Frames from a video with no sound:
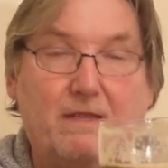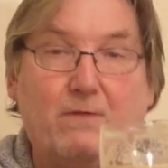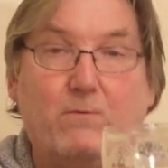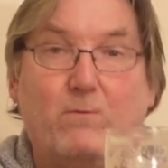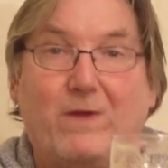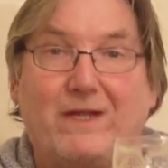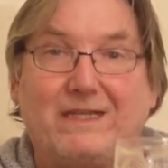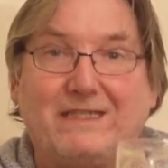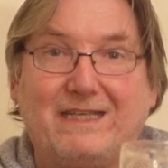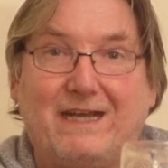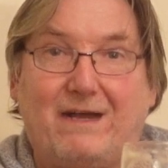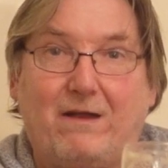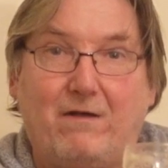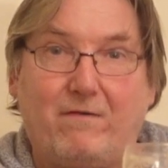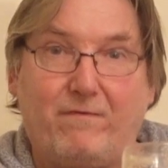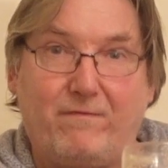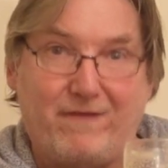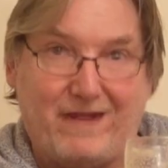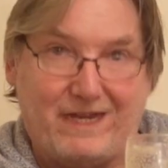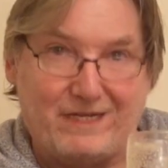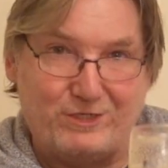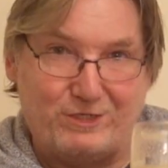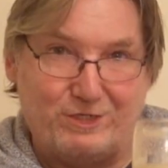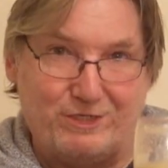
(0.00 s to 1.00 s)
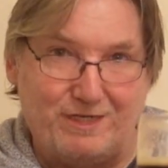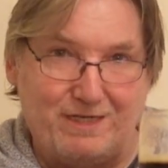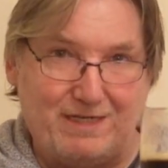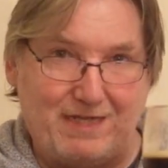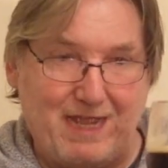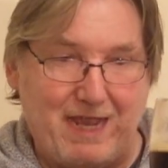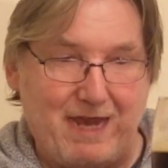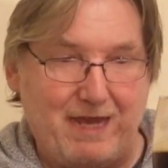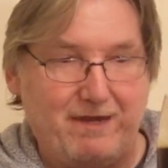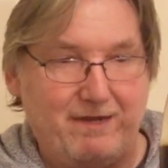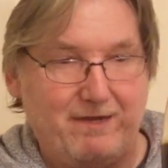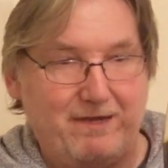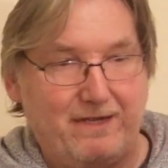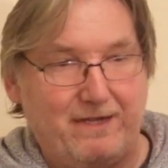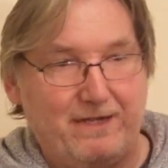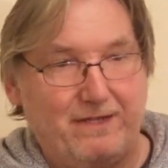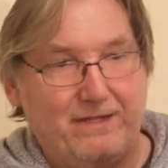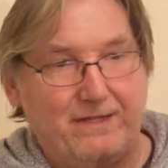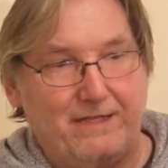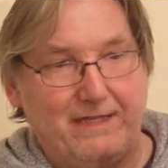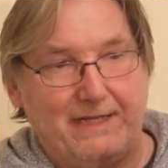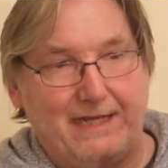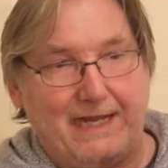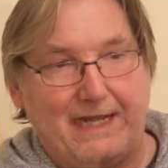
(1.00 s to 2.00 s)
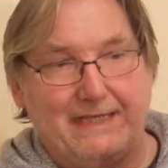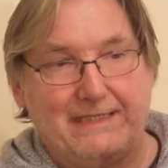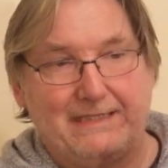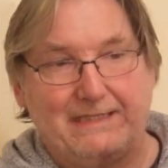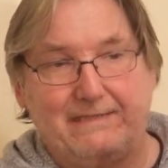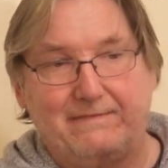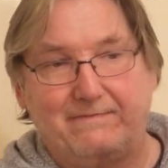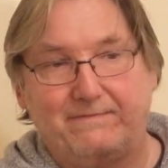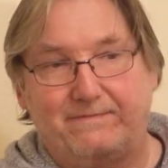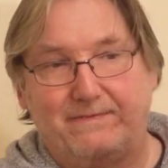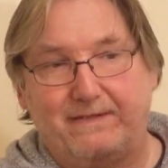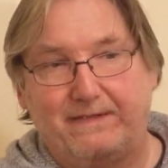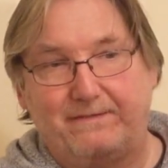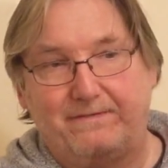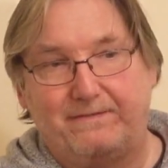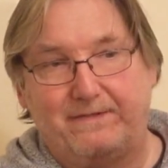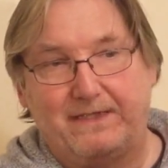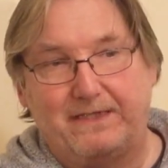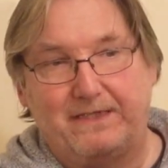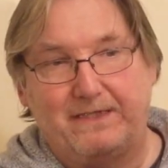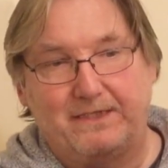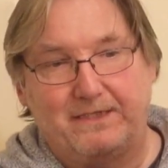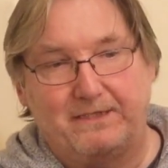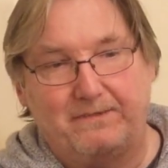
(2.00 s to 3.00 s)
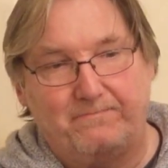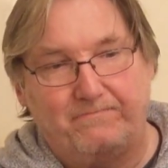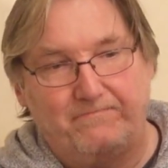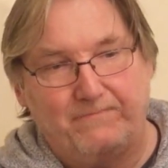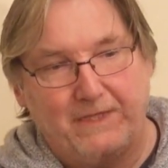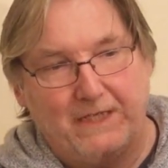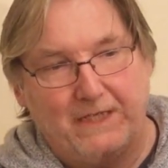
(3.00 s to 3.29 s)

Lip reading: went out of fashion again in the 1950s.